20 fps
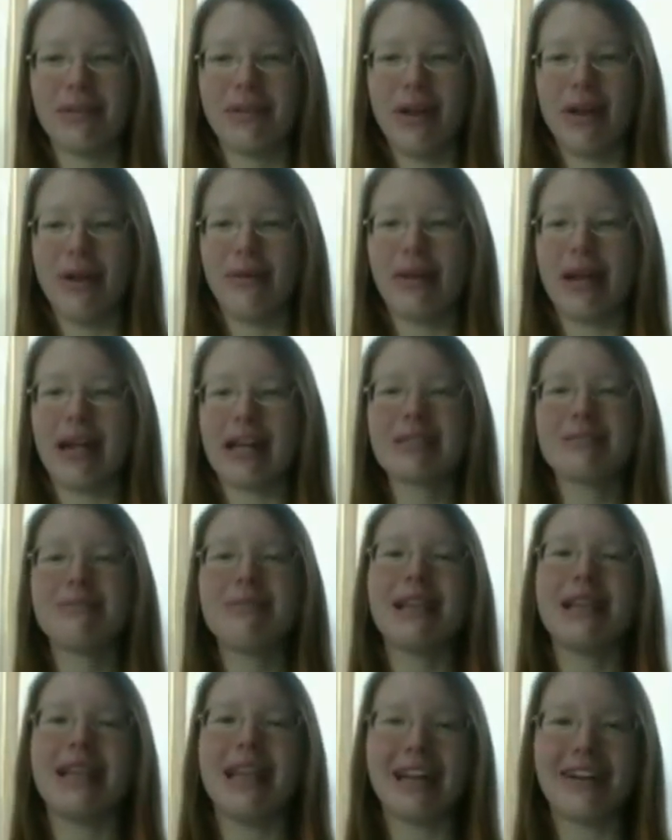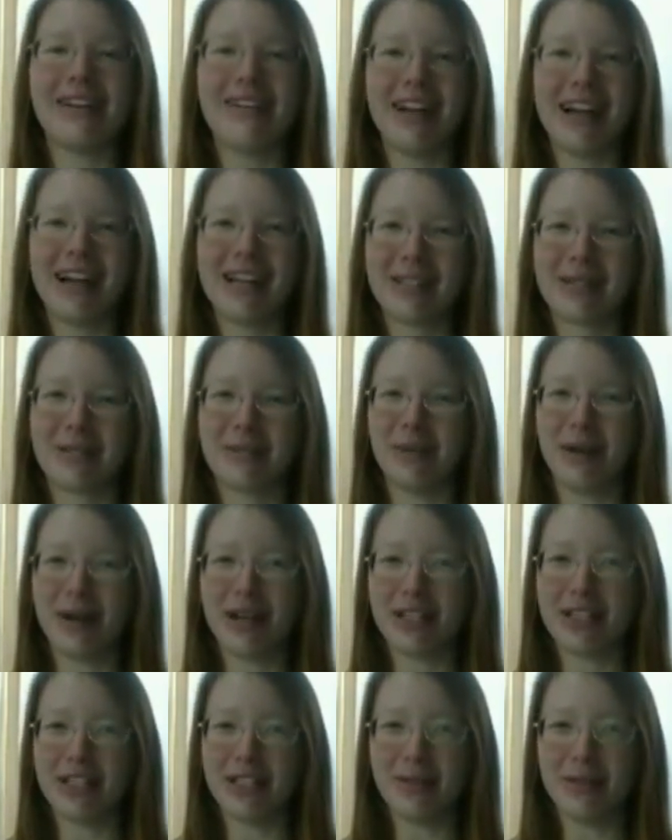When asked by Legolas
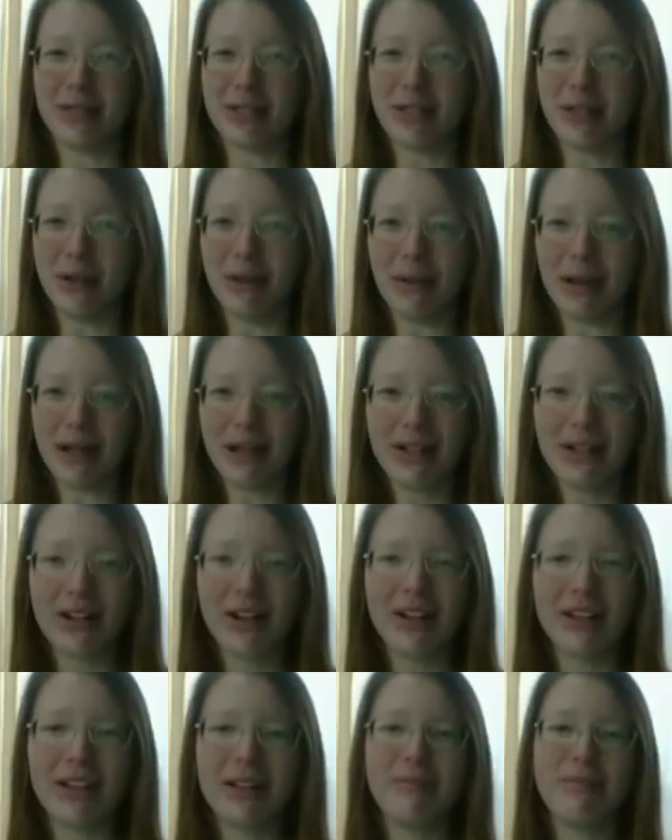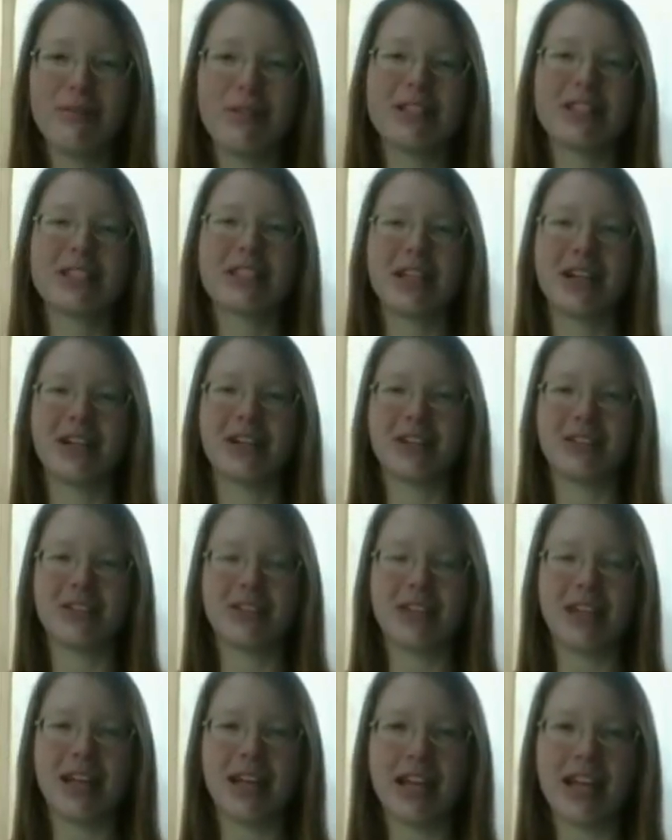why she was so melancholy, Bridget's character
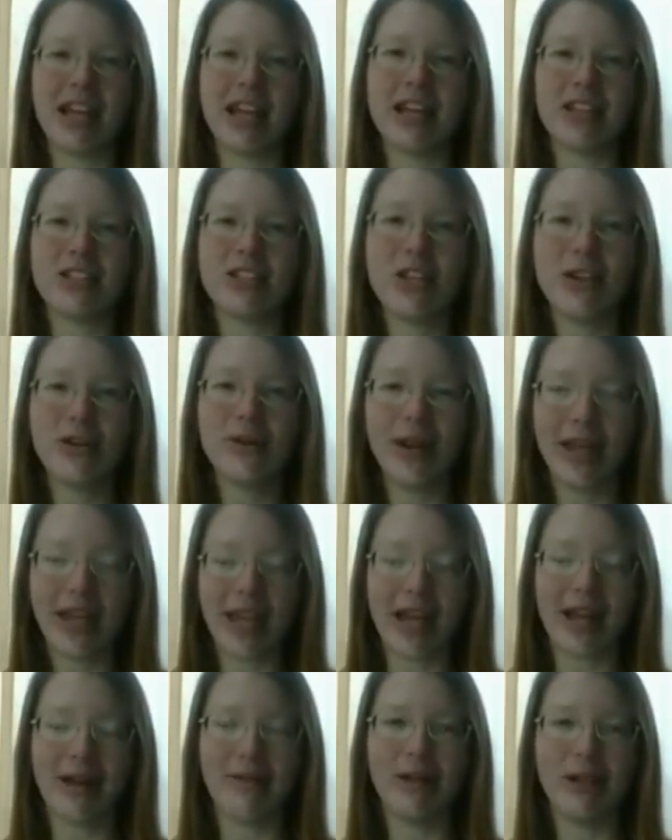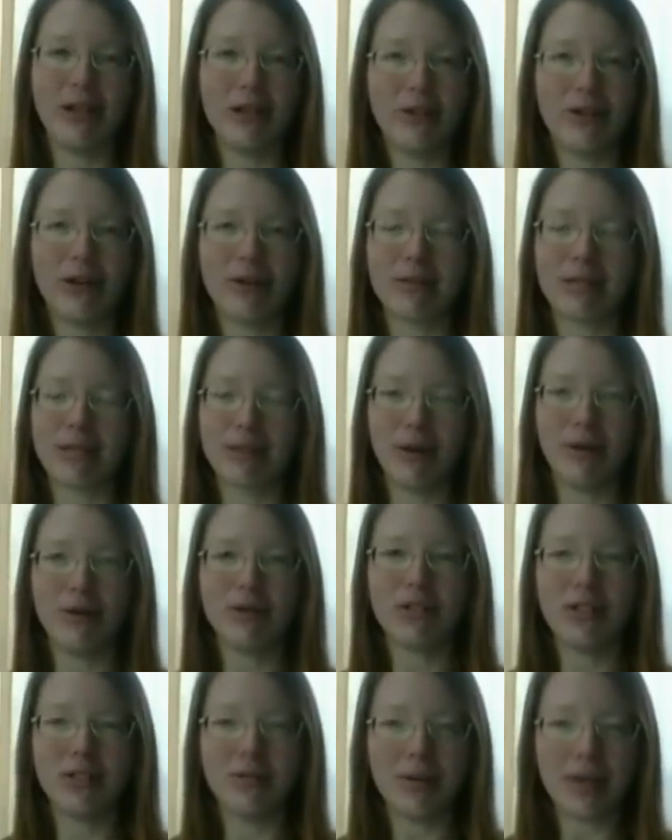said, "It's who I am and who I'm
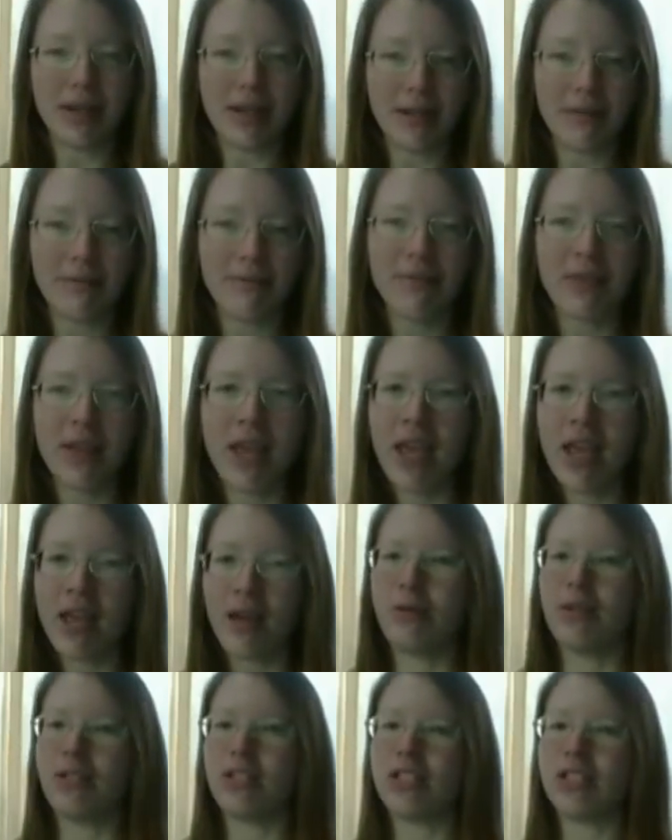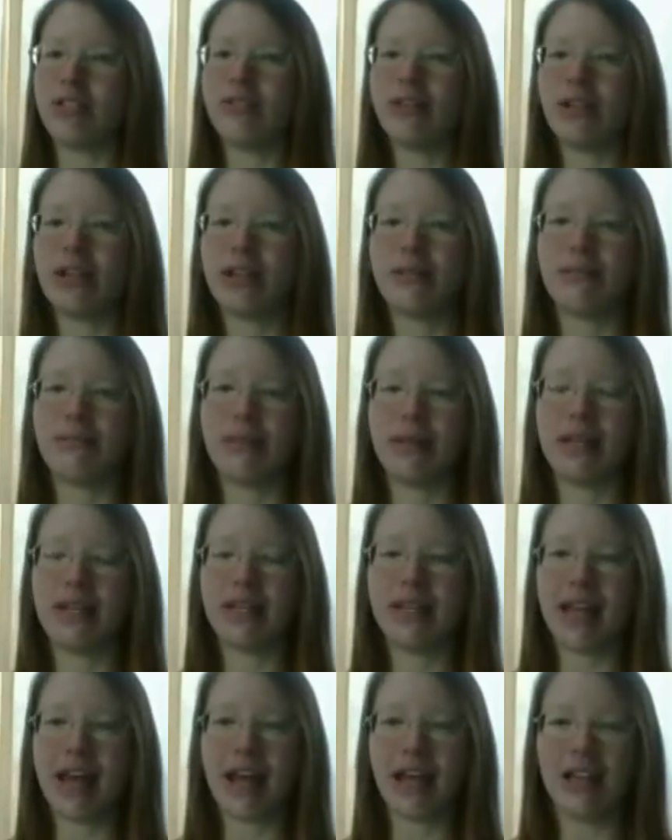supposed to be." When she
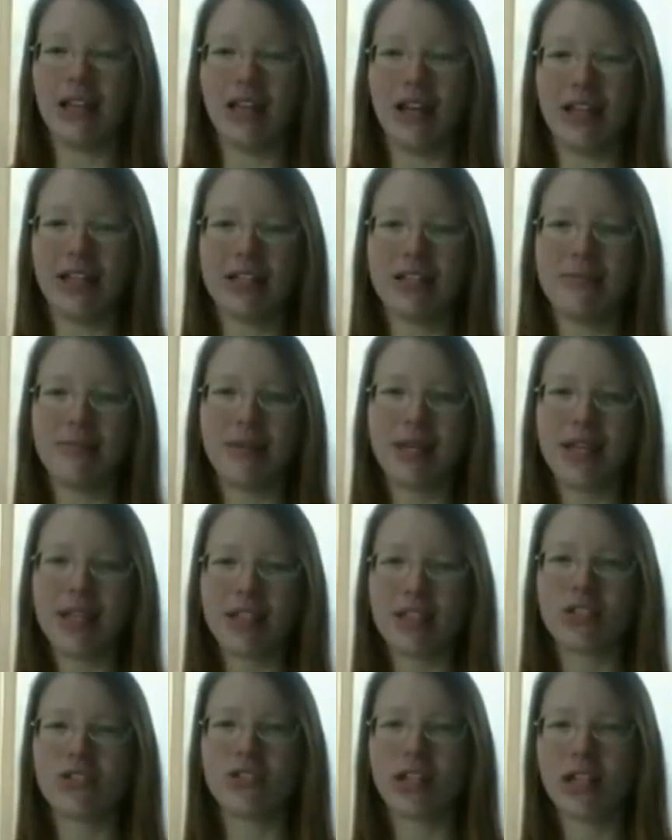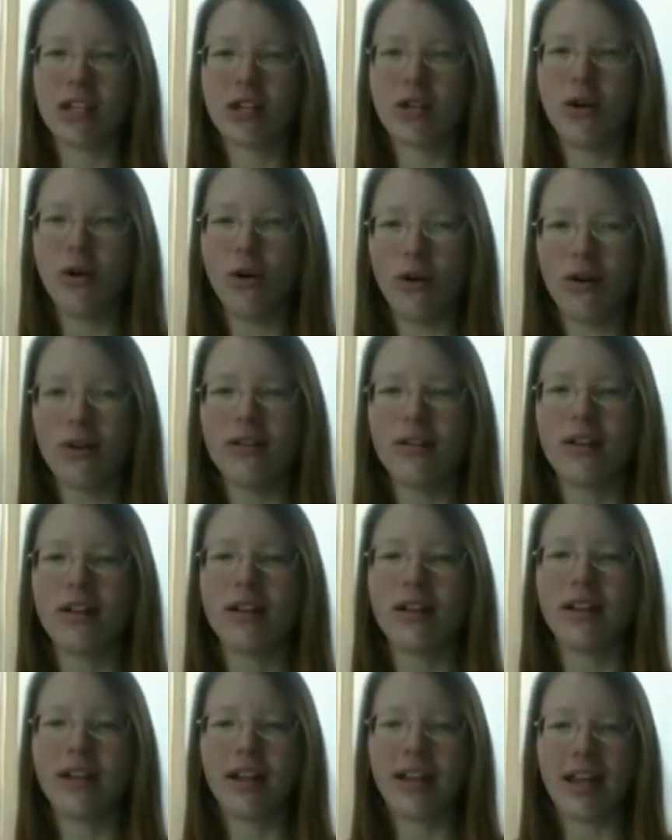repeated that line to me, it struck a chord,
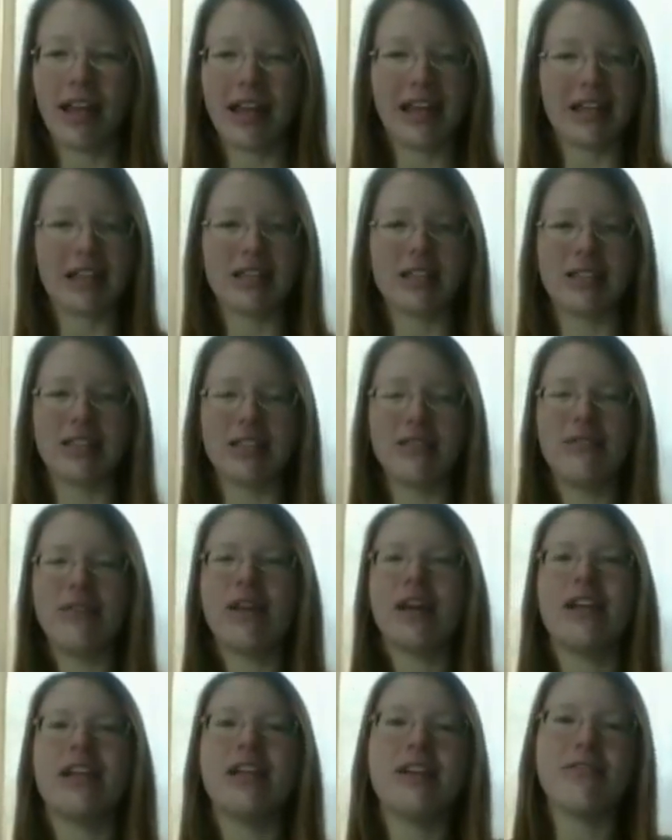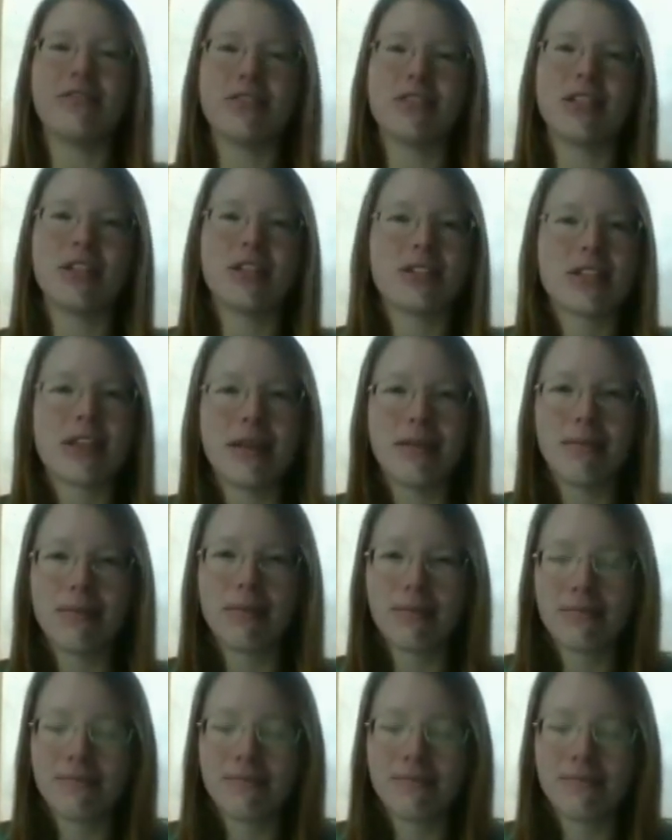and I conceived the idea for Starscape.